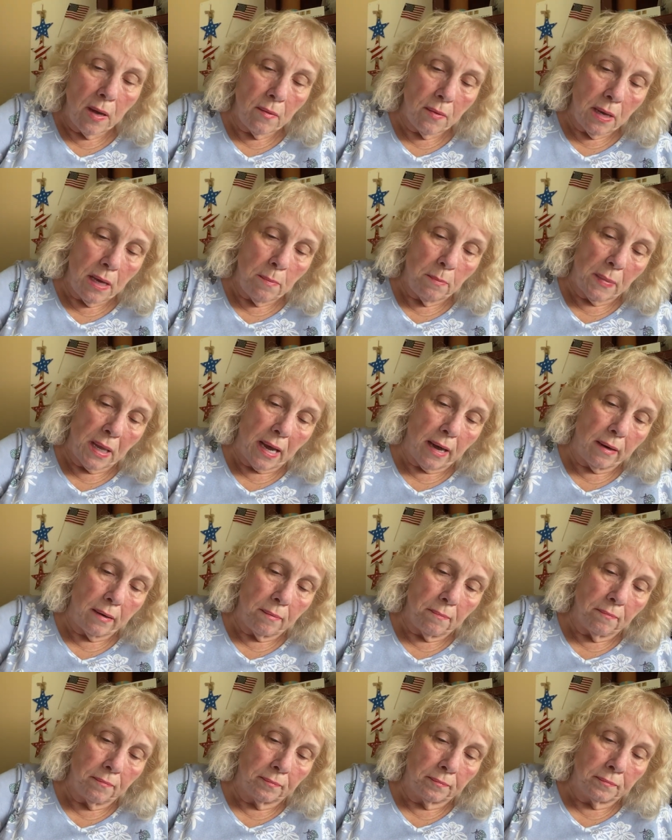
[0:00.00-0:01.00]
keep that.
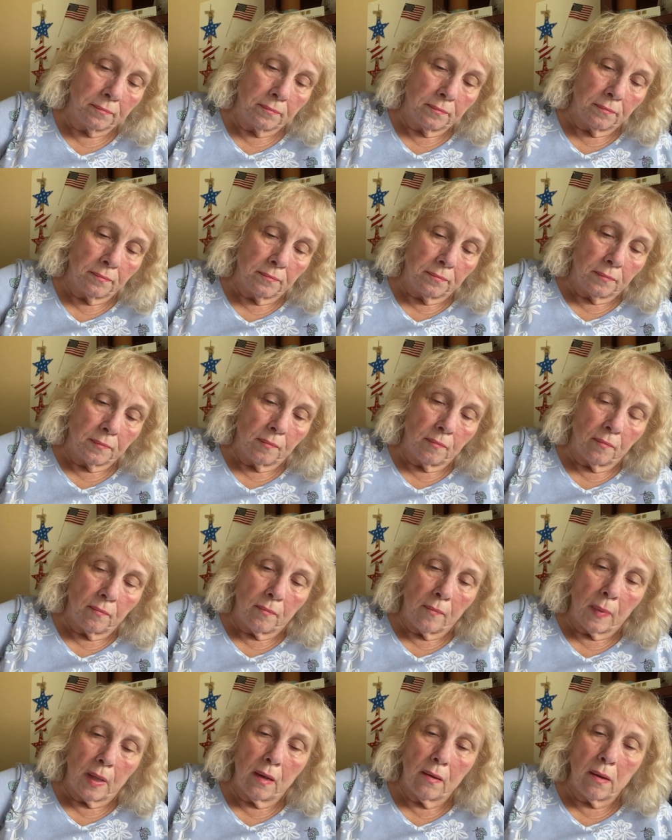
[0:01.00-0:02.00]

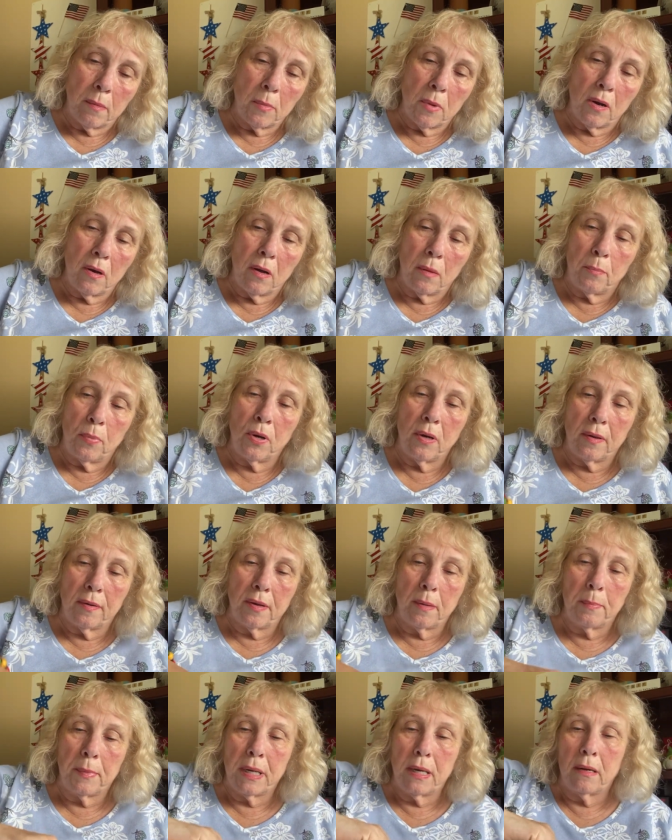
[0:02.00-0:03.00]
Um, I put
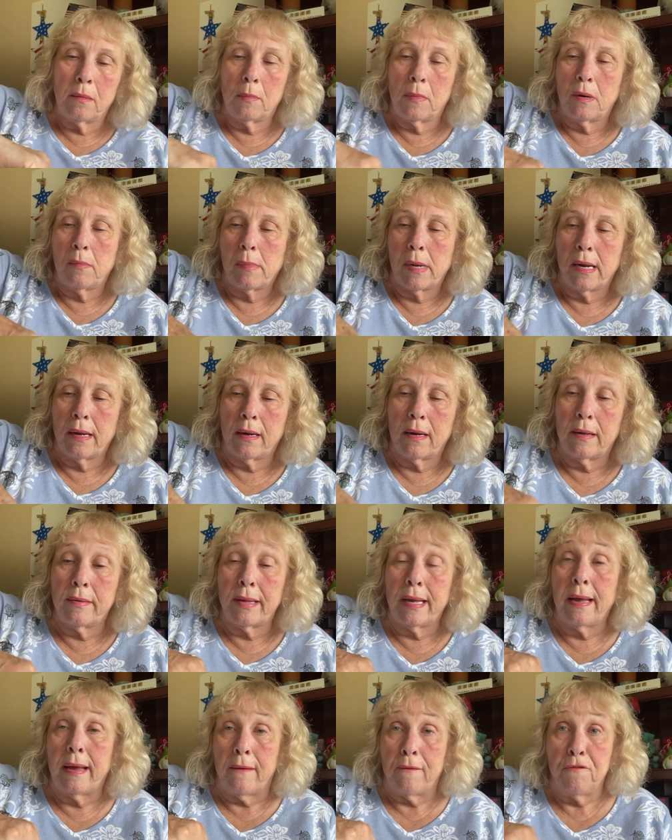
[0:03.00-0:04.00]
something under my eyes
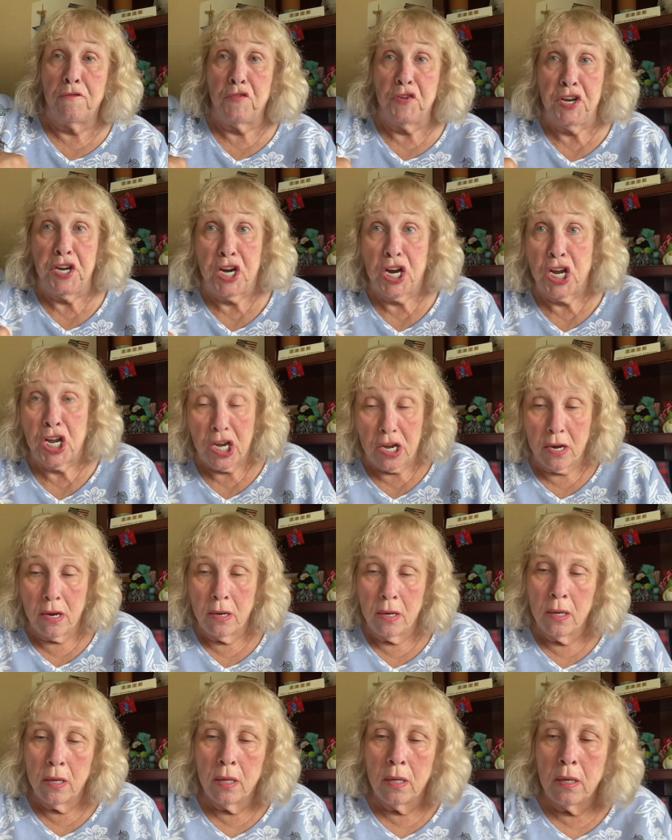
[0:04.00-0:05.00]
every night
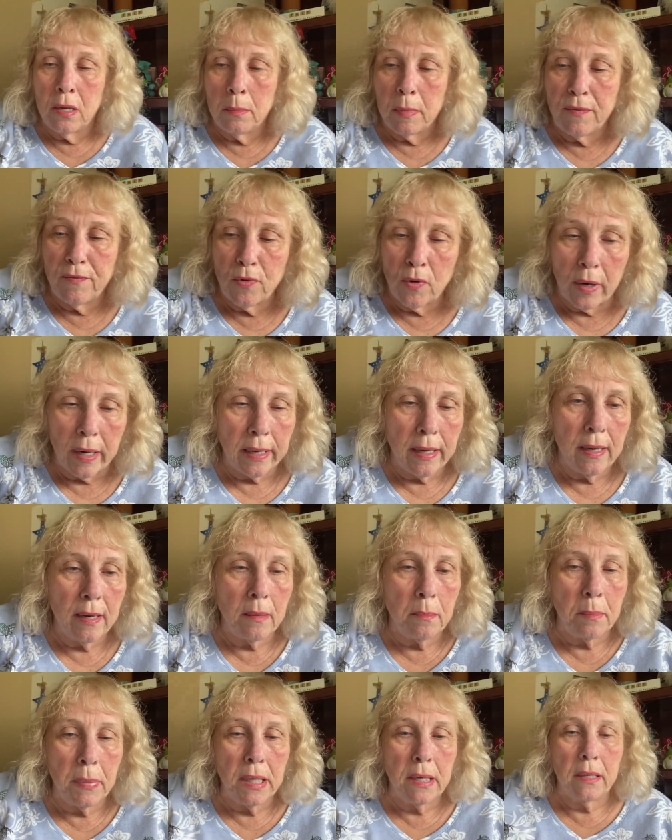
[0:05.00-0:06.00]
before I get
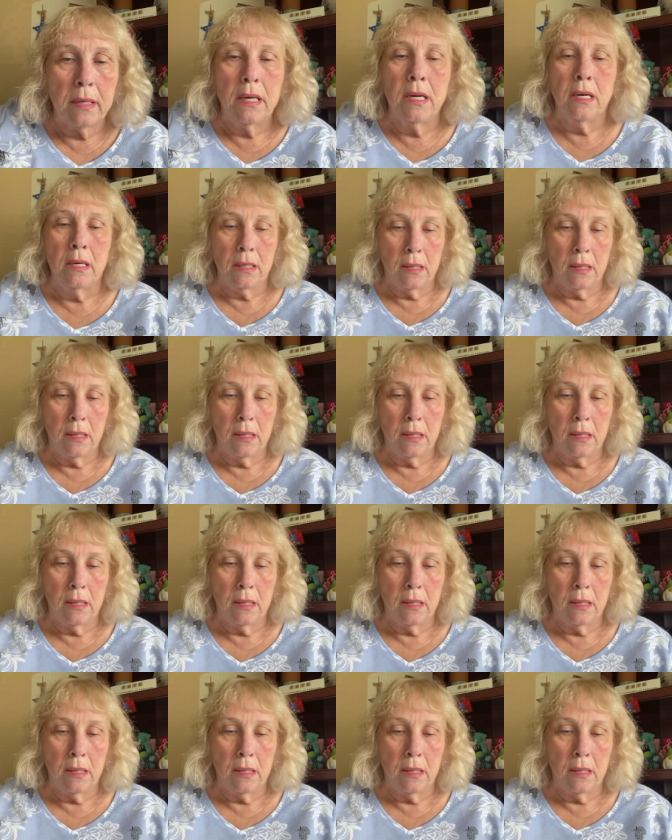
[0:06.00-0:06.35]
in bed.